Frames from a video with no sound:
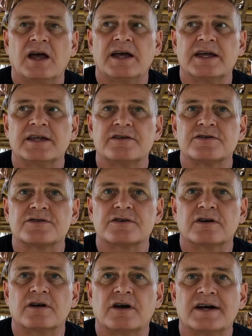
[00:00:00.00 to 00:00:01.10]
and
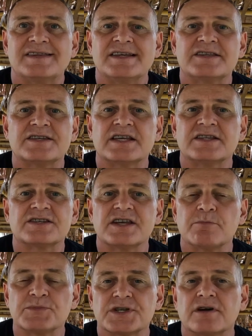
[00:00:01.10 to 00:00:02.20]
I did send
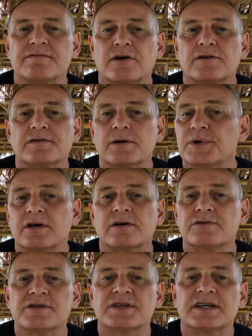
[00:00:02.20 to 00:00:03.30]
some stuff over, but I
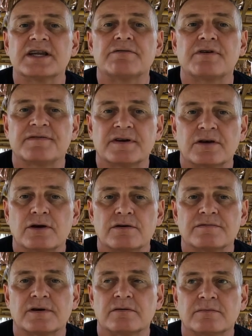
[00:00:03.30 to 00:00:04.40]
couldn't send everything
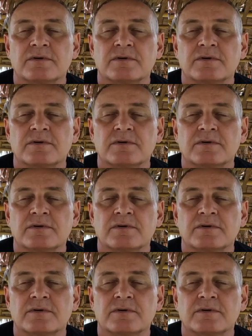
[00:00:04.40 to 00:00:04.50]
over.